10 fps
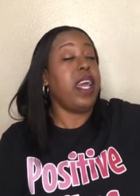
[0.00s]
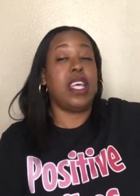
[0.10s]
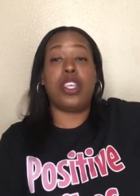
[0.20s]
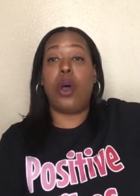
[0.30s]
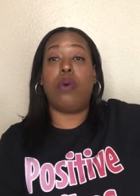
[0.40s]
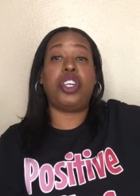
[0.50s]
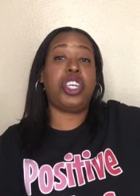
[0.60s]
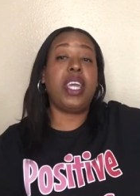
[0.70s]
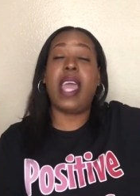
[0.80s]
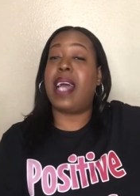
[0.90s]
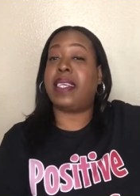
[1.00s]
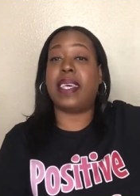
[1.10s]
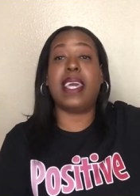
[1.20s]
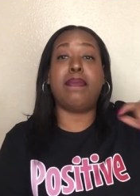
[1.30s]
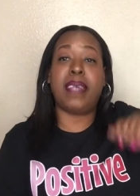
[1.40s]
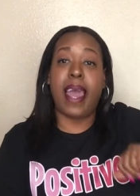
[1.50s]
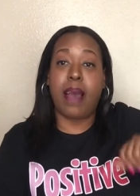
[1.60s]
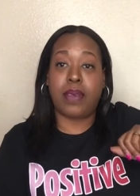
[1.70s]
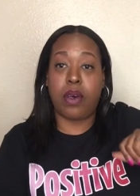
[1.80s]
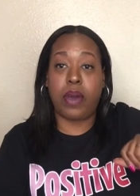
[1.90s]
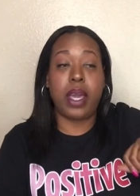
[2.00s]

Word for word: and so she has to keep tabs on